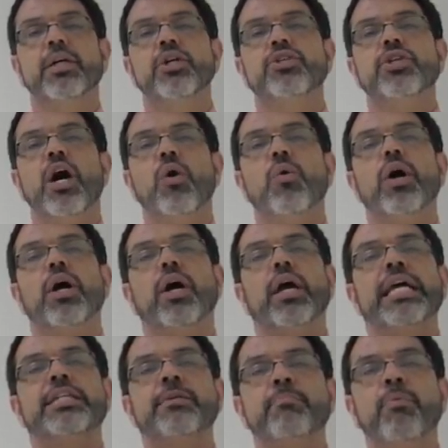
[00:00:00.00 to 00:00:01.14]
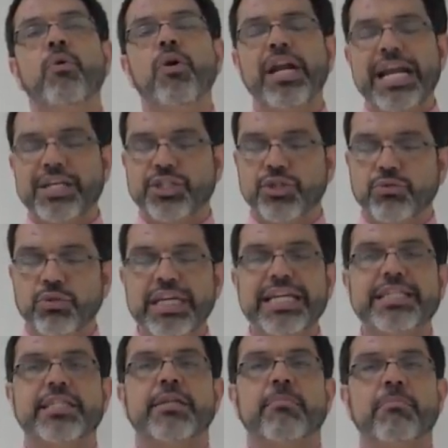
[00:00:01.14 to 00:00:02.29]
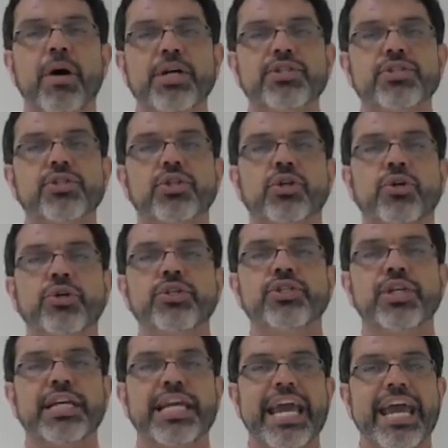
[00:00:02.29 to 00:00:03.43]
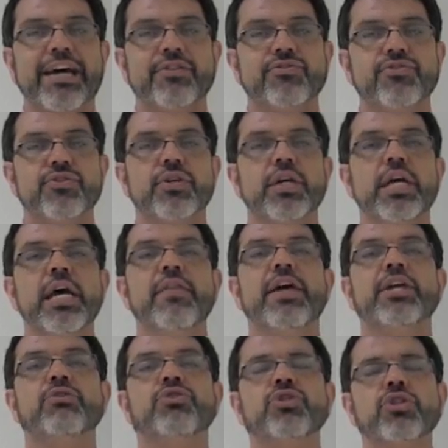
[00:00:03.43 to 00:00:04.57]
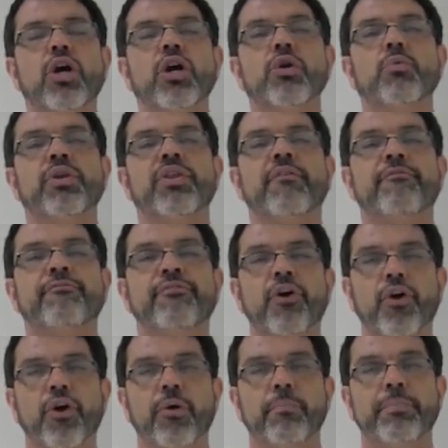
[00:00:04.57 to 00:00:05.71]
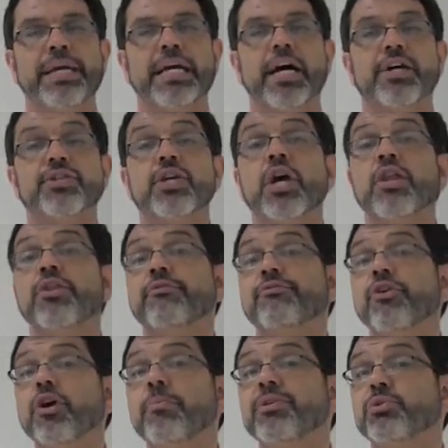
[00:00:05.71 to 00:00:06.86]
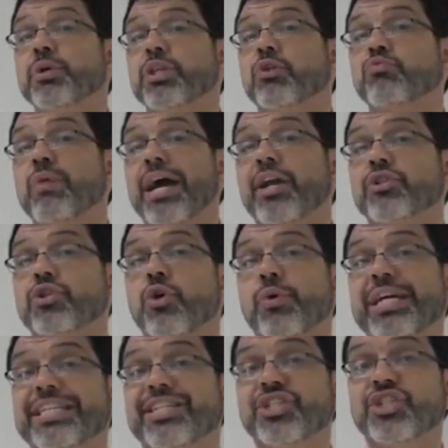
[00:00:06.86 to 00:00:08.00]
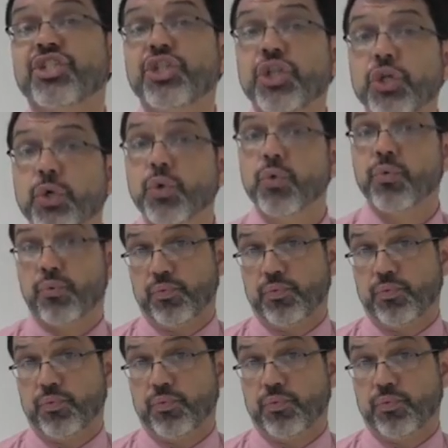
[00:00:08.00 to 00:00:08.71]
So it's important as you list the musts, coulds, and can'ts that you start with a verb, because the verb is what the writer is going to do.